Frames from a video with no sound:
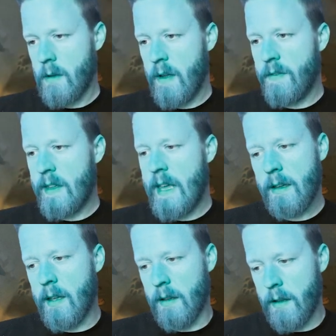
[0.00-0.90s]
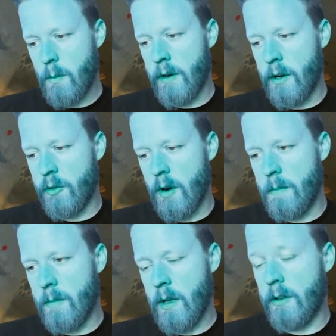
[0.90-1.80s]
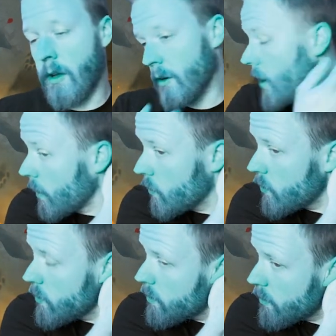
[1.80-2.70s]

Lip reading: If they can't kill it, we're going to draw a ton of cards.